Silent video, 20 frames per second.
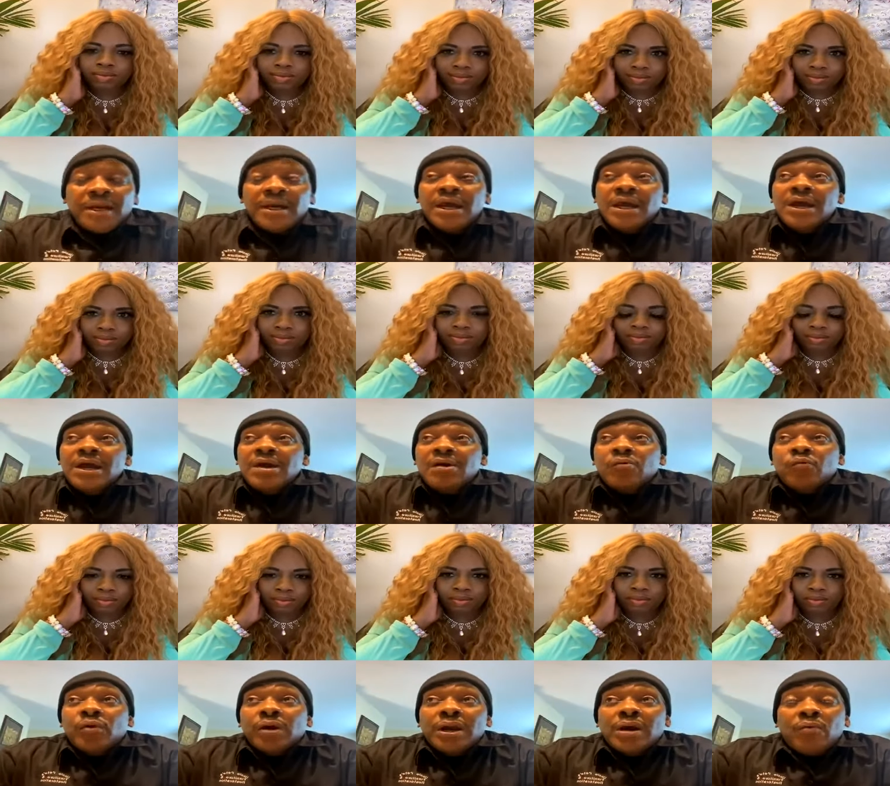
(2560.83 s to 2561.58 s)
Speaker 1: Mm-hmm. What I
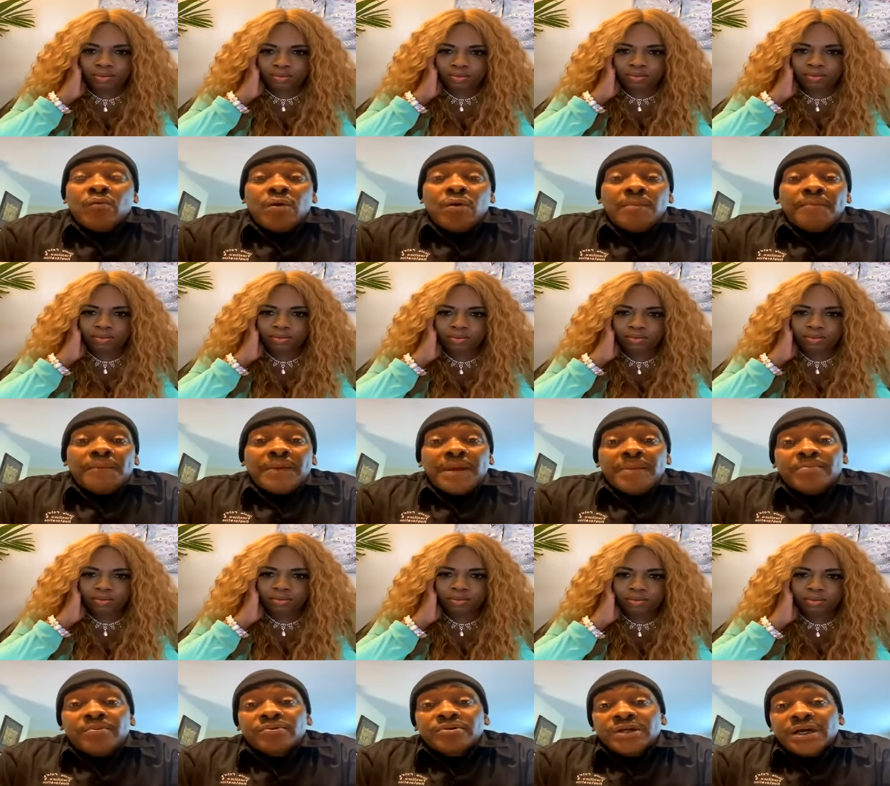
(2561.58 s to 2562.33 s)
mm-hmm. want people to
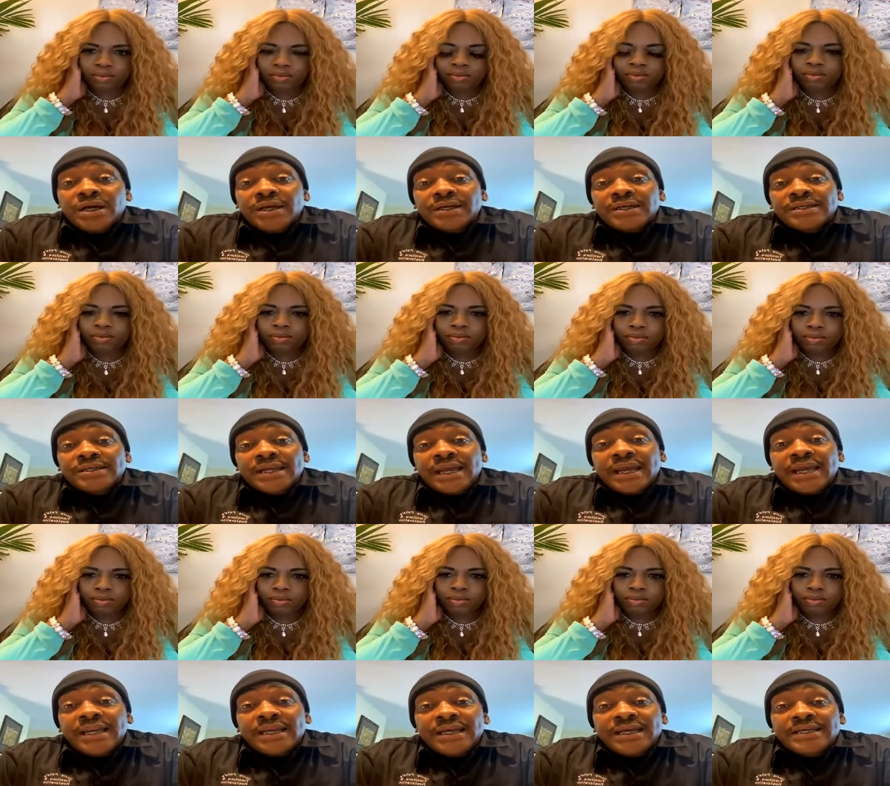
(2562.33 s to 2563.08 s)
understand
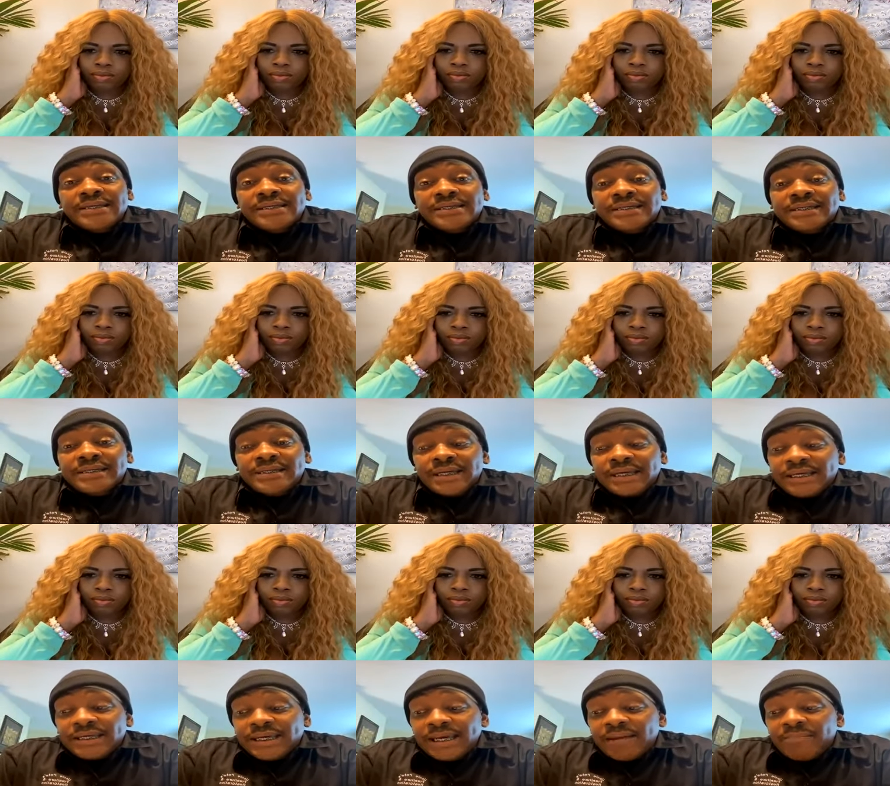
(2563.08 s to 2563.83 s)
is to
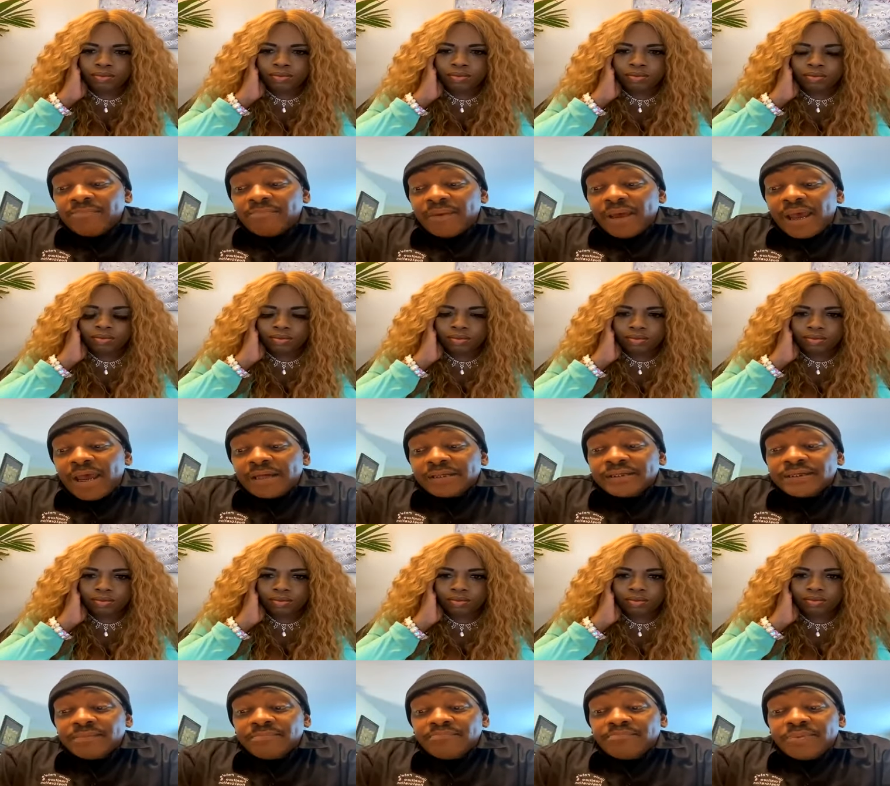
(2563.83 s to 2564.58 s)
get back to
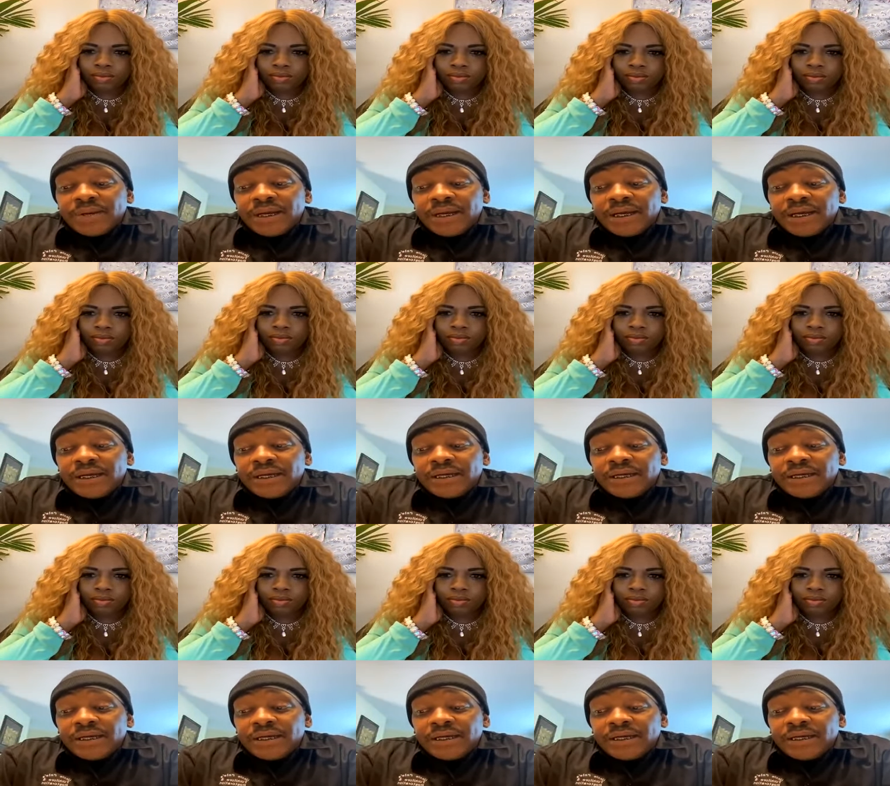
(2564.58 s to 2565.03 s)
being